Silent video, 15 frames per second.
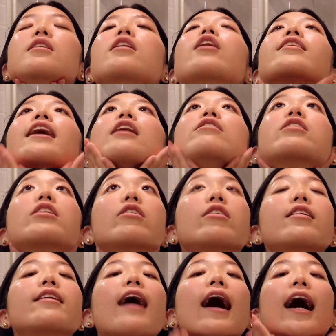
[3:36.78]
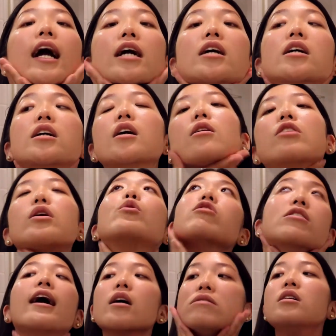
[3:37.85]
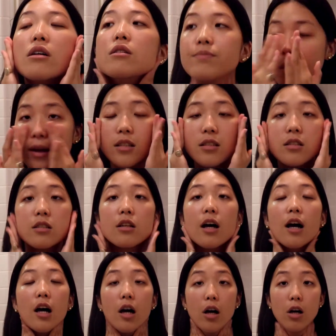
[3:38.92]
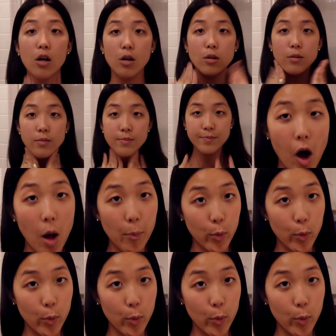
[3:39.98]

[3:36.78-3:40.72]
Down to your neck. So, all